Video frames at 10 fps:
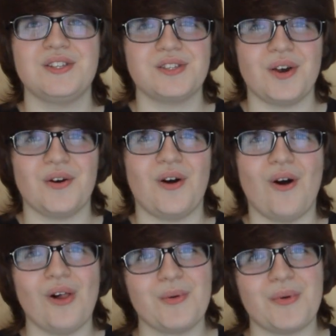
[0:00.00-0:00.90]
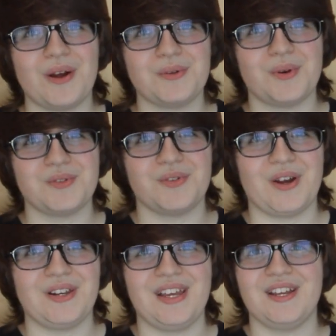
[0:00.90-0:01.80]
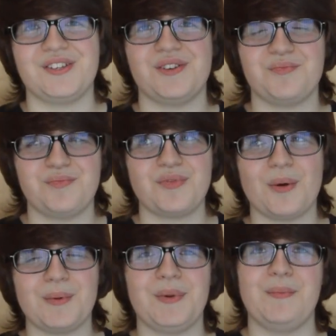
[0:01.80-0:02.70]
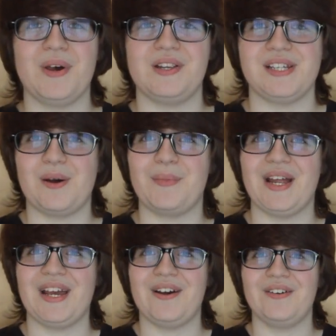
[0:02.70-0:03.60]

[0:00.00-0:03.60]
So, all the brown dwarfs around here should have probably burned out by now.